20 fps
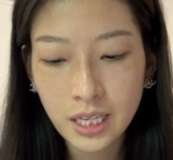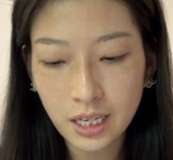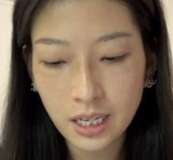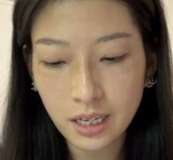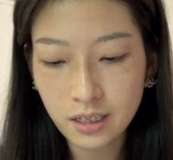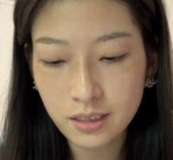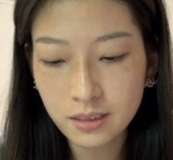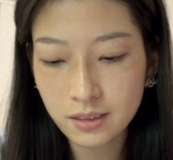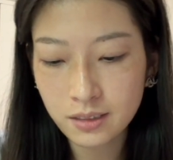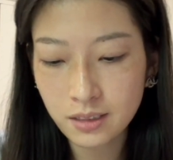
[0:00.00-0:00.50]

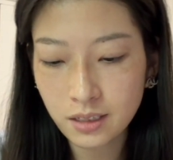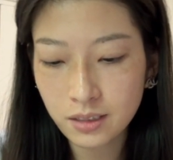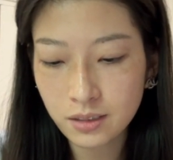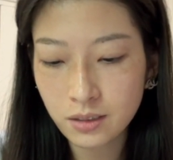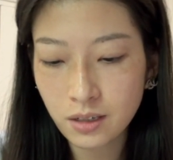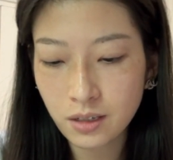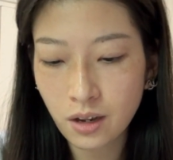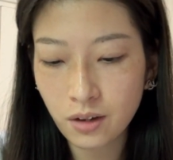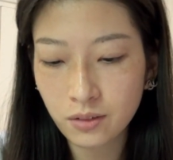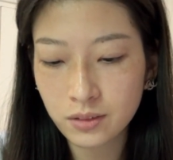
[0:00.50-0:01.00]
In this
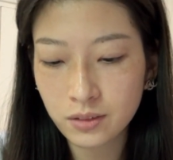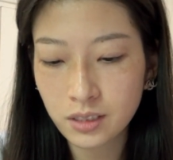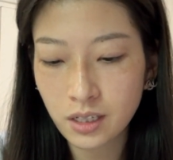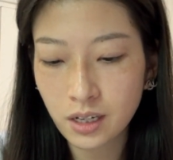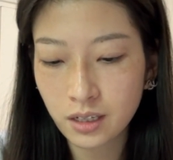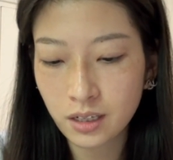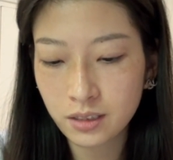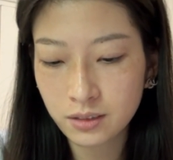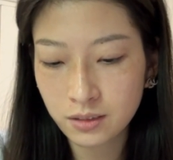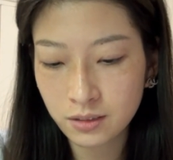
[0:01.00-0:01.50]

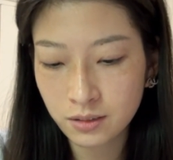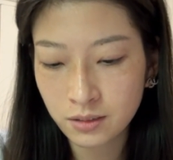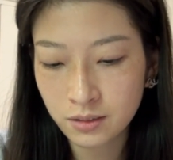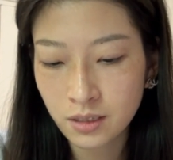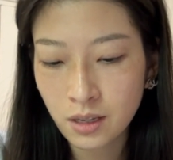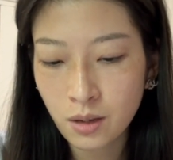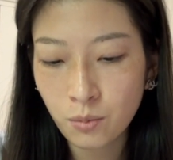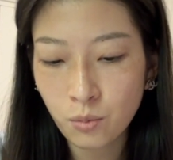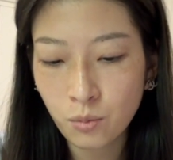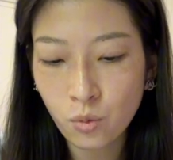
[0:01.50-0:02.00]
context,
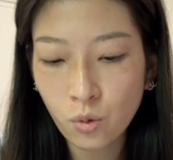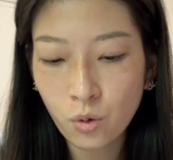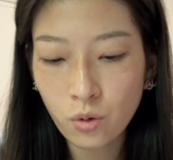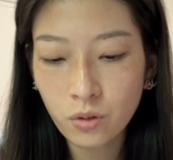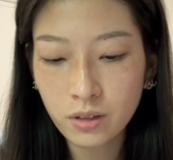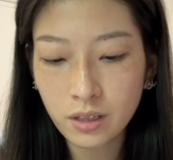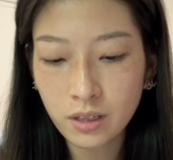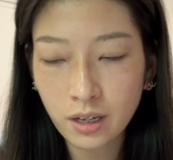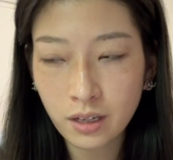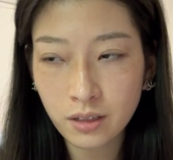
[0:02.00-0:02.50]
more
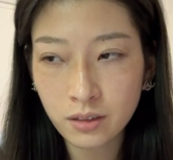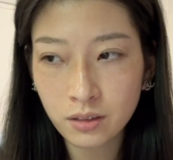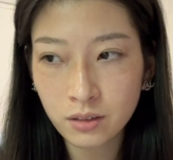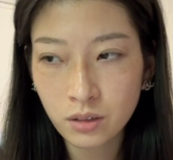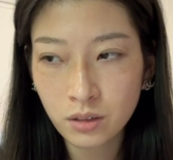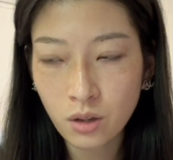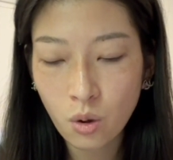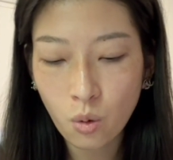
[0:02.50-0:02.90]
than